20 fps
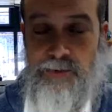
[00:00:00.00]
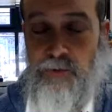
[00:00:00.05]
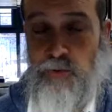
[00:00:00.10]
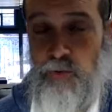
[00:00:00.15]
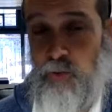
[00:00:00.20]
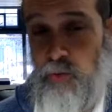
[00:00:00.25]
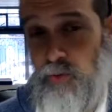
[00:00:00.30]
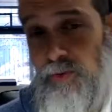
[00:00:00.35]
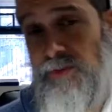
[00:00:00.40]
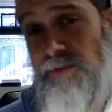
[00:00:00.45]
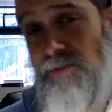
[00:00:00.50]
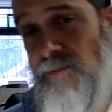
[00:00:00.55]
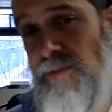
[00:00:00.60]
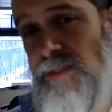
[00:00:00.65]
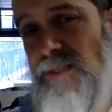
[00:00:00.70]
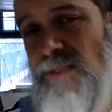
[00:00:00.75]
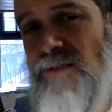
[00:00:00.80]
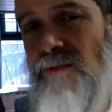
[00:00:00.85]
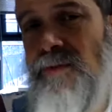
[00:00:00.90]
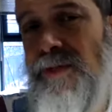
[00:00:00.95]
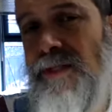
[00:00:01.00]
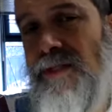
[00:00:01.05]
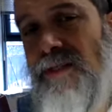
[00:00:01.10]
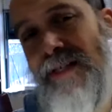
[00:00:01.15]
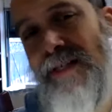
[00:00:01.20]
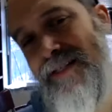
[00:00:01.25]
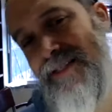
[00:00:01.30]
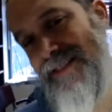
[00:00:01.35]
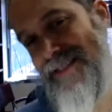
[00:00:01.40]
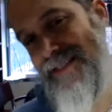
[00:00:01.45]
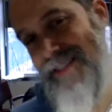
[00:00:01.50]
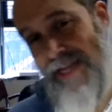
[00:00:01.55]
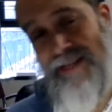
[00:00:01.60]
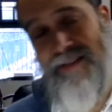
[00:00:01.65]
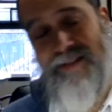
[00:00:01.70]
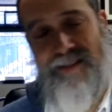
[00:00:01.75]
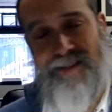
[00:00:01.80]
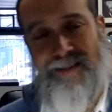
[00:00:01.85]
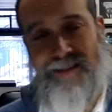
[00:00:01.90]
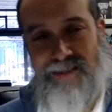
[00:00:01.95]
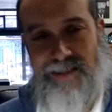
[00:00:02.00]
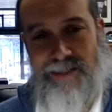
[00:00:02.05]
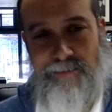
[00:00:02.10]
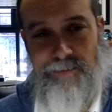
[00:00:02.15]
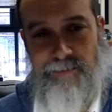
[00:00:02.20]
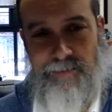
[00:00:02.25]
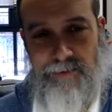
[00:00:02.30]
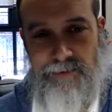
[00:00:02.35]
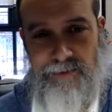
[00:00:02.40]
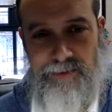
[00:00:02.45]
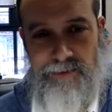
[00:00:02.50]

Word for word: called mitzvah but they're not exactly the same